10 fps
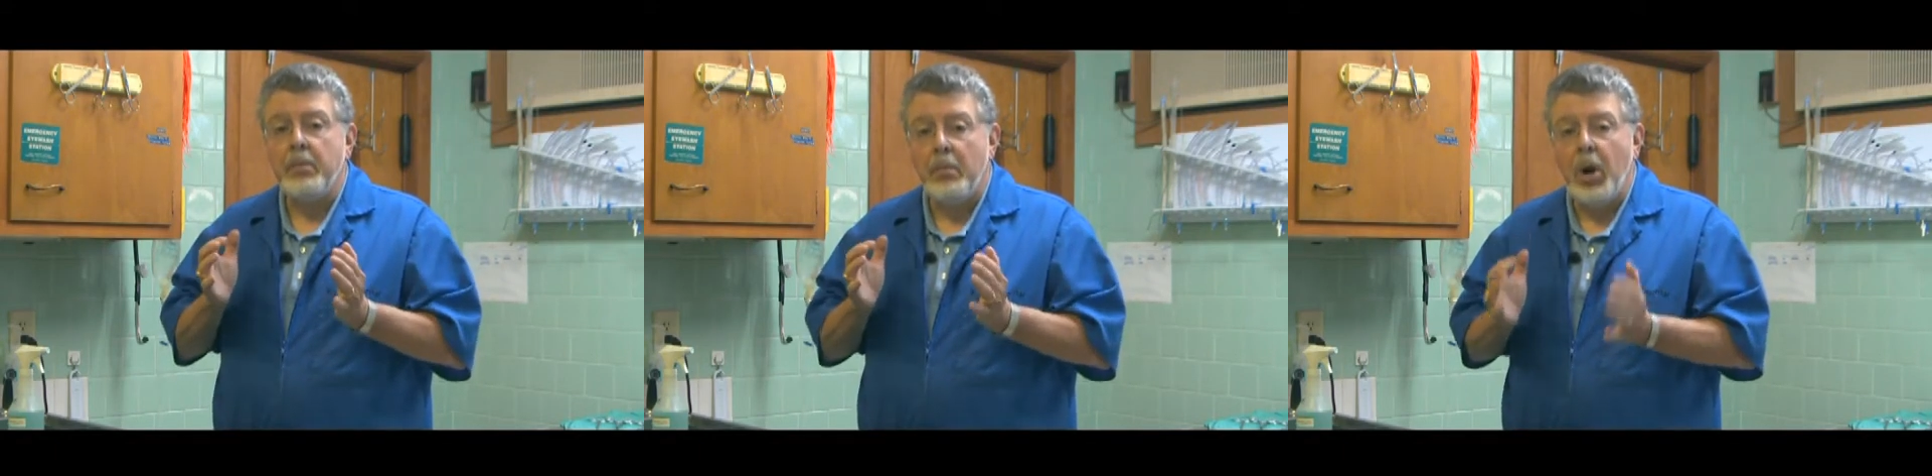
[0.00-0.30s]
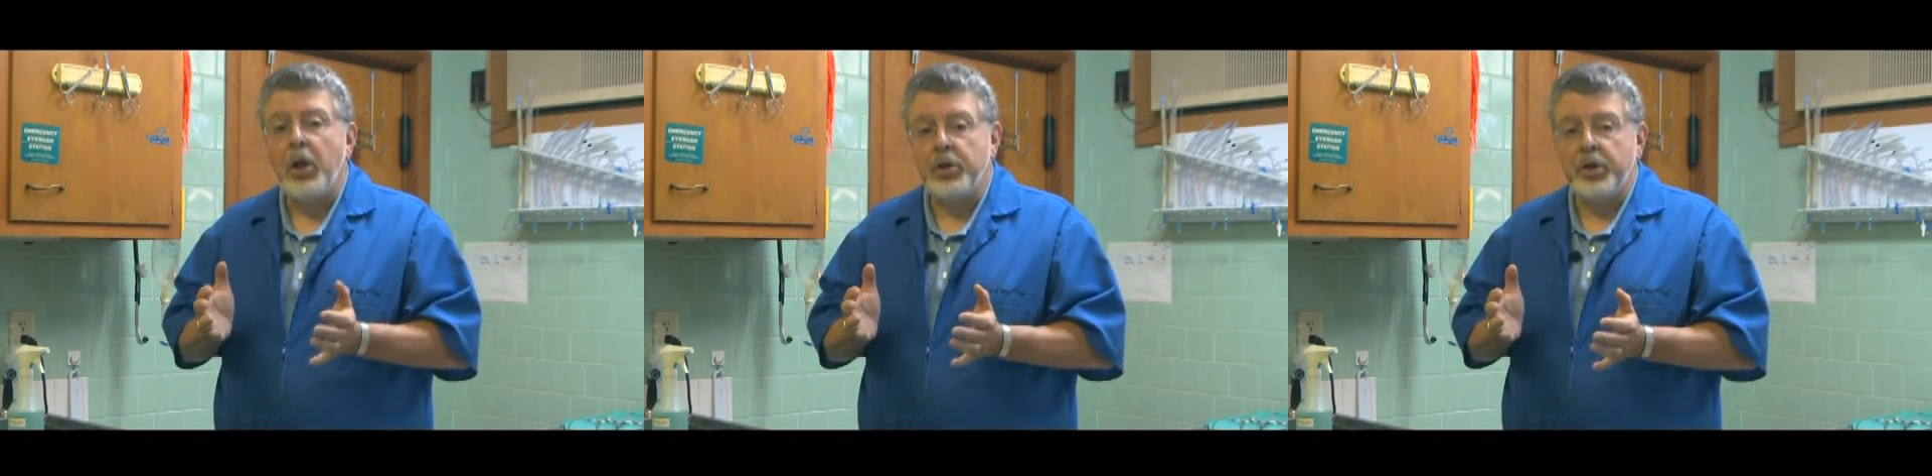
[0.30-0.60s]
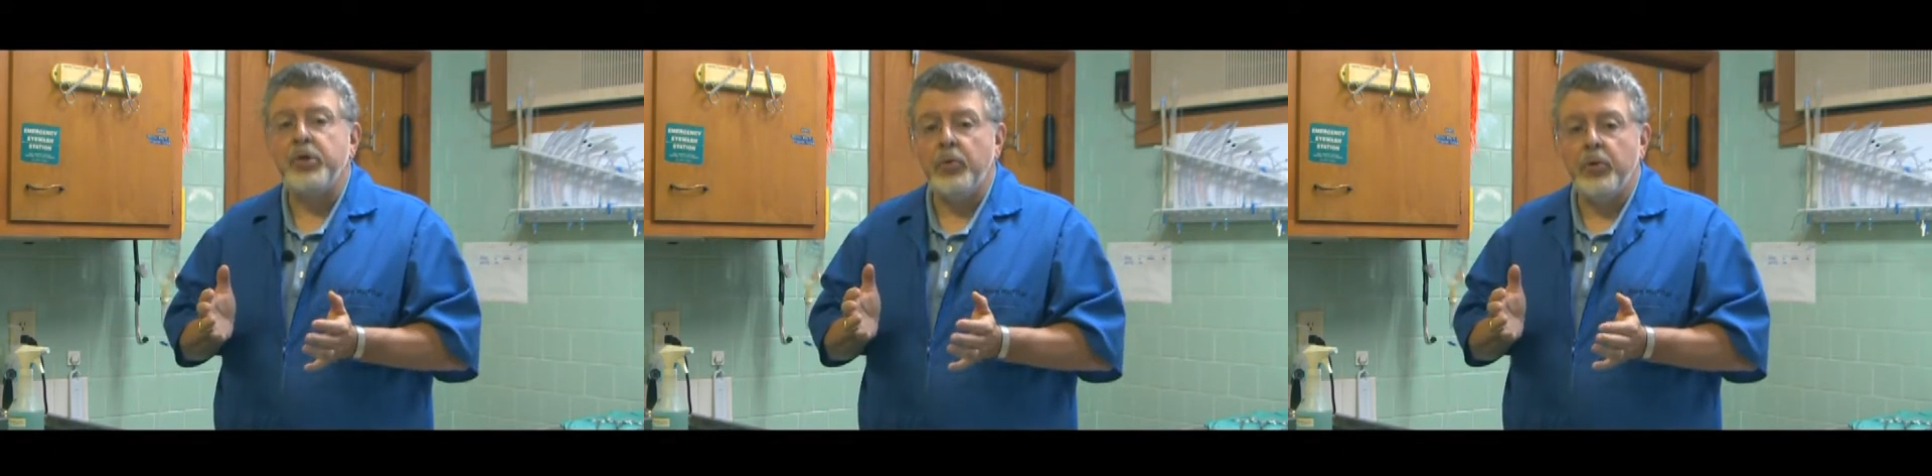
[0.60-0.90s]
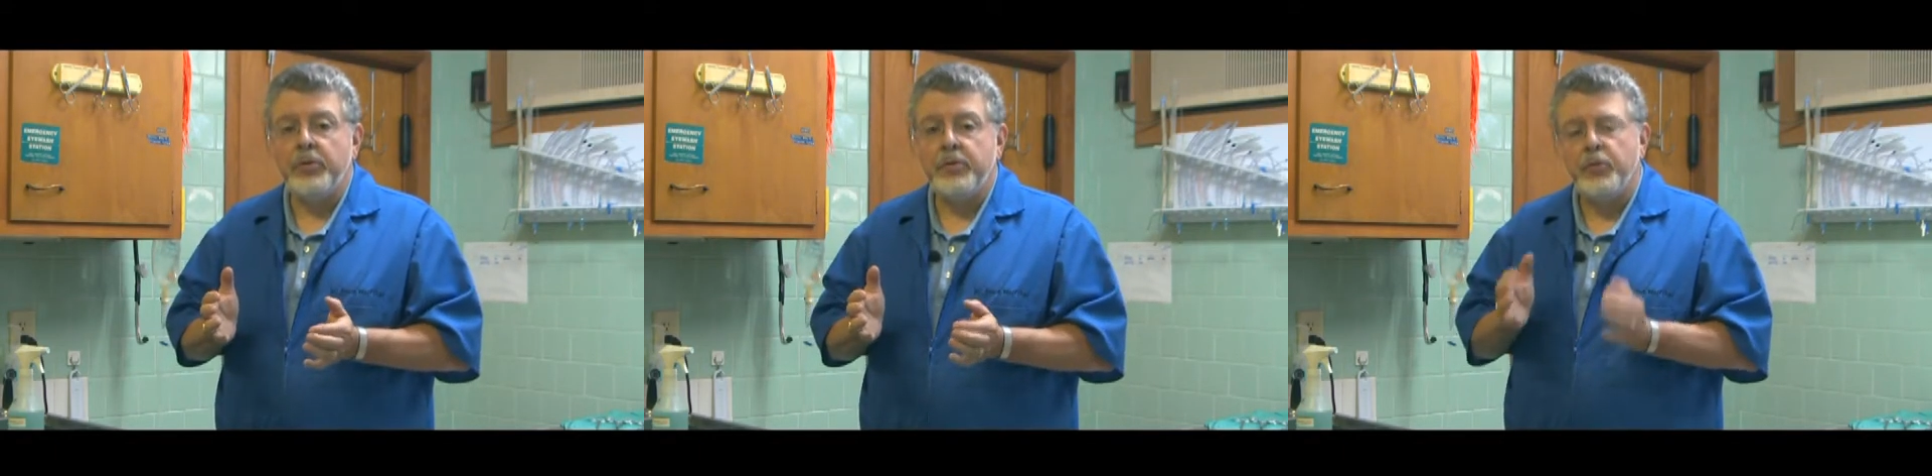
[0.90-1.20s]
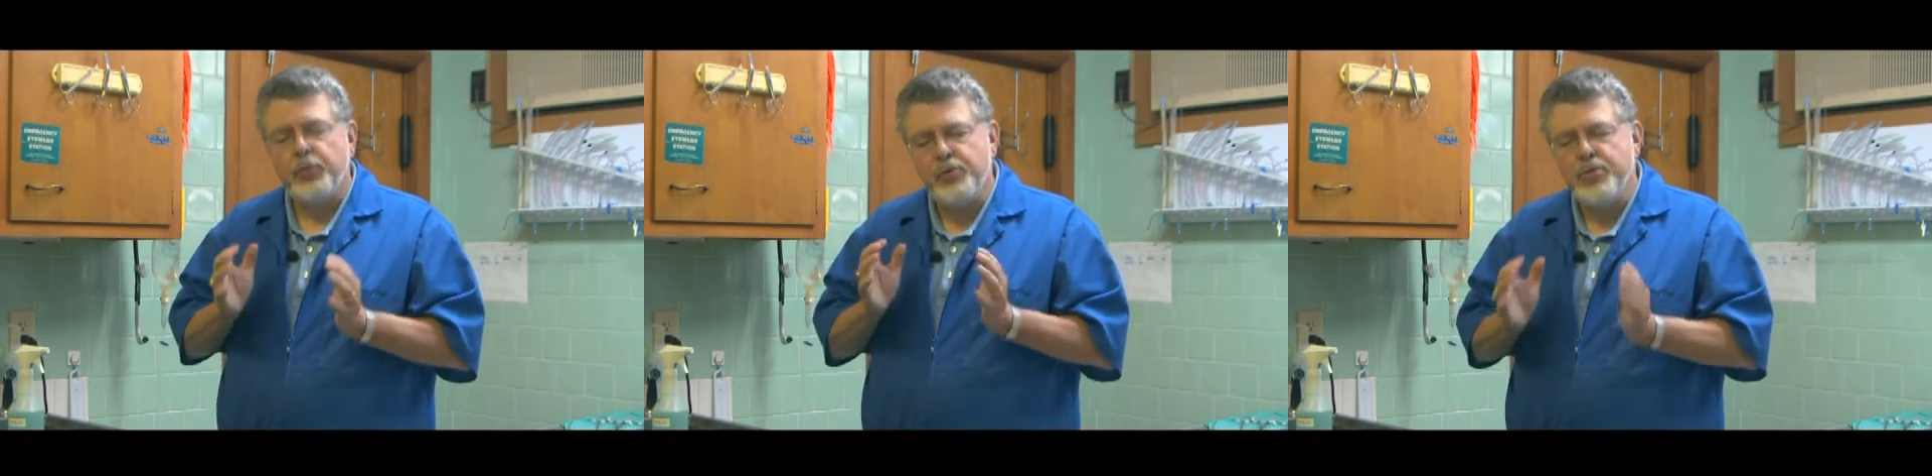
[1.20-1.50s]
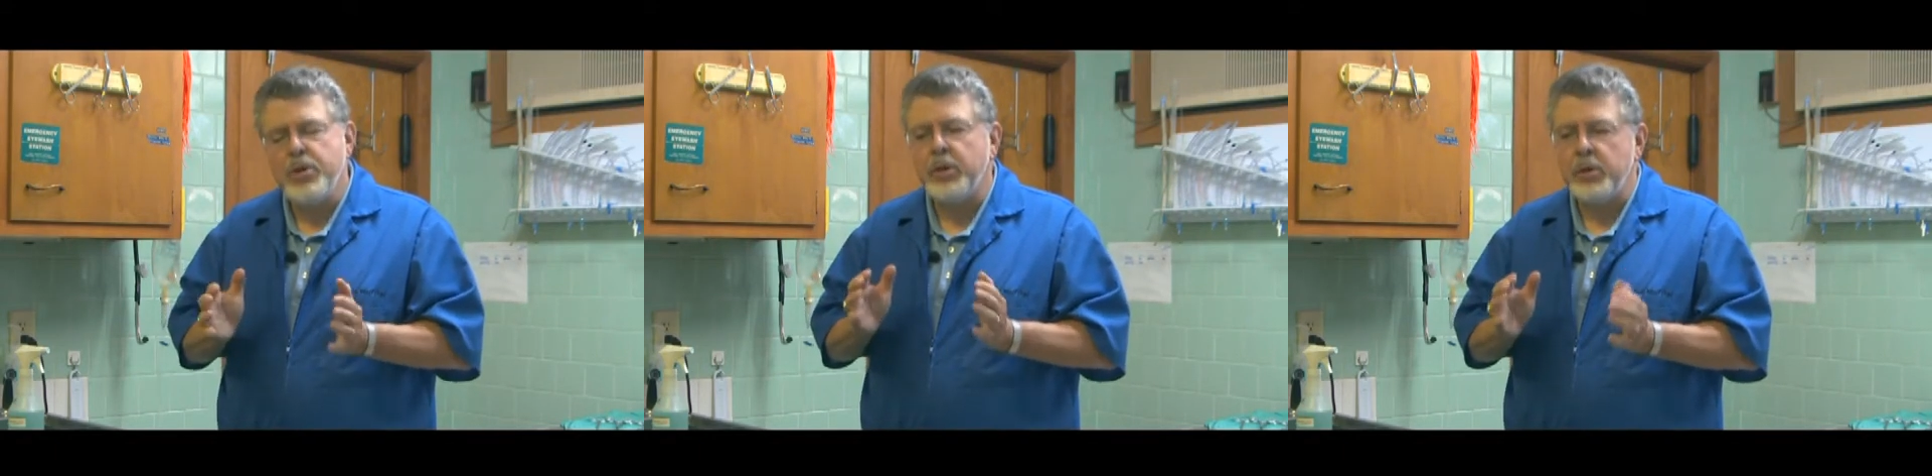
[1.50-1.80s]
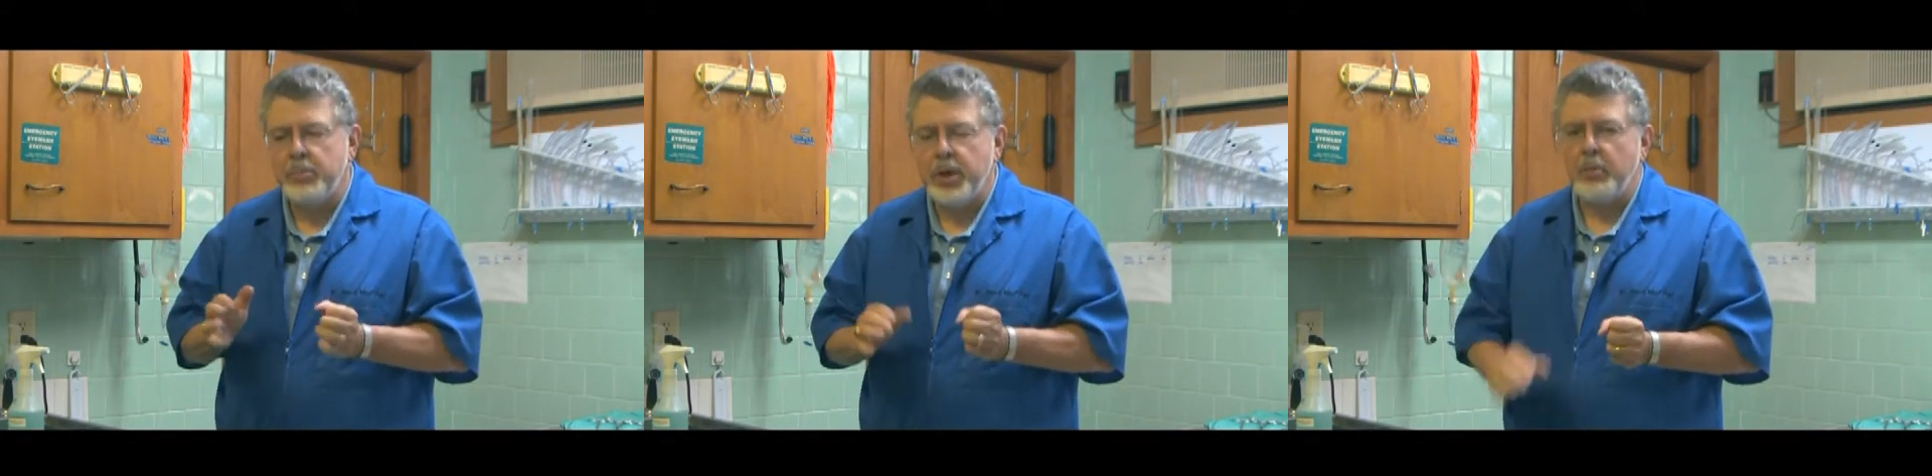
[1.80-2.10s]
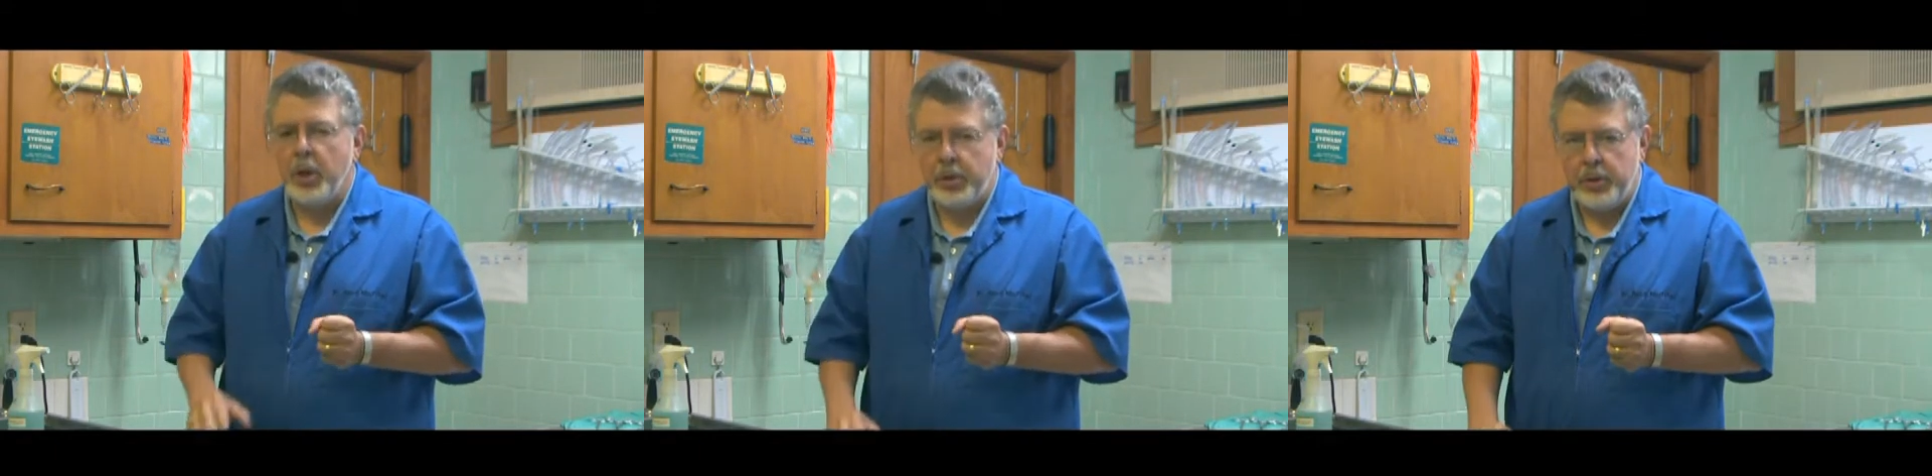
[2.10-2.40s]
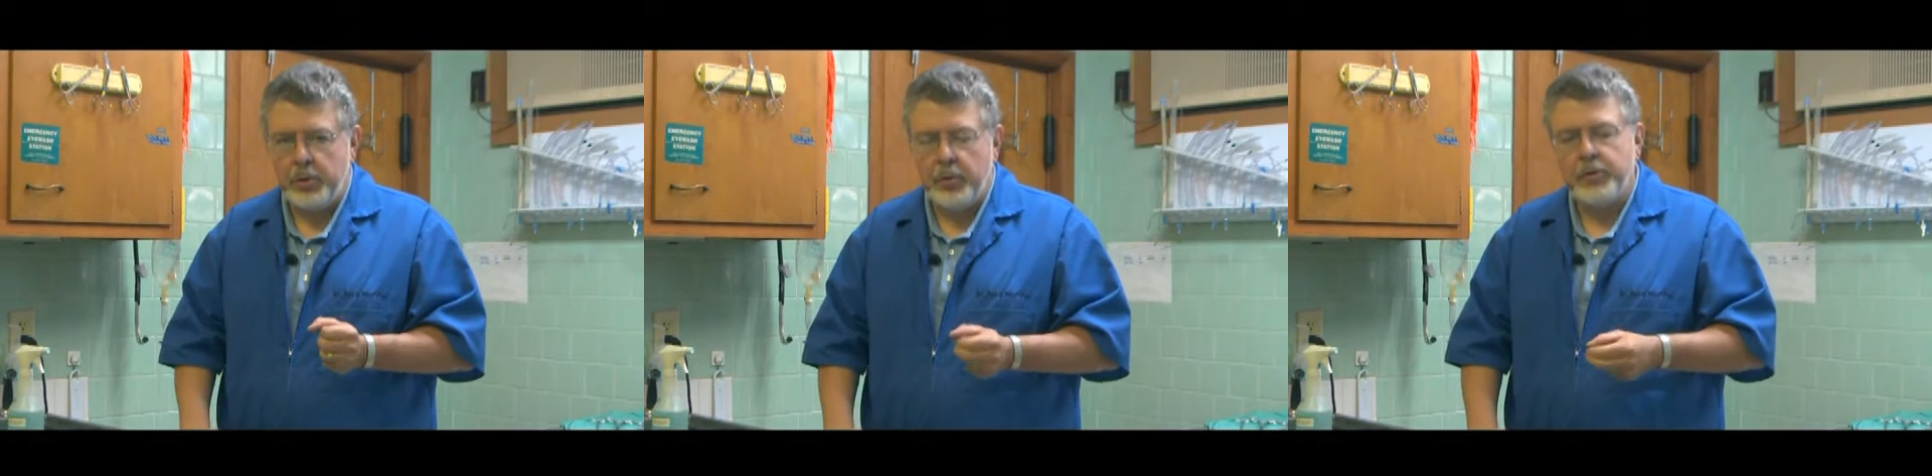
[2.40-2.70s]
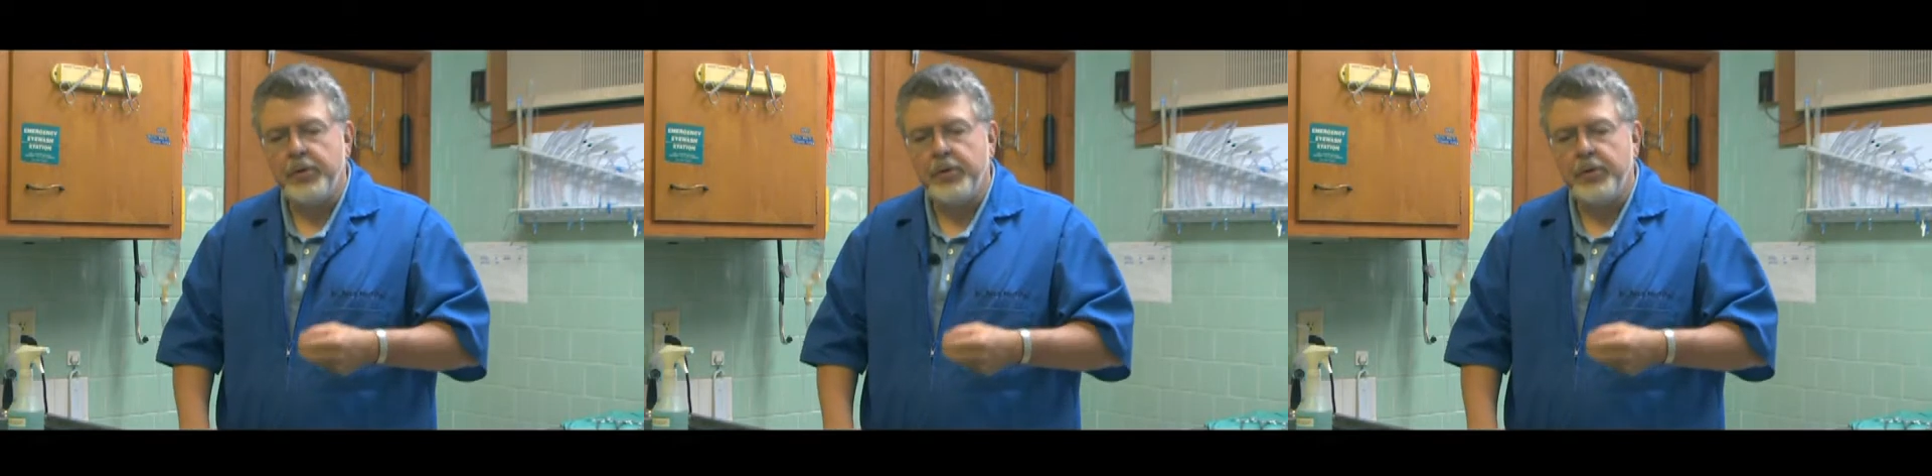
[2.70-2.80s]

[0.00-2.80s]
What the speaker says: molecules, really big molecules.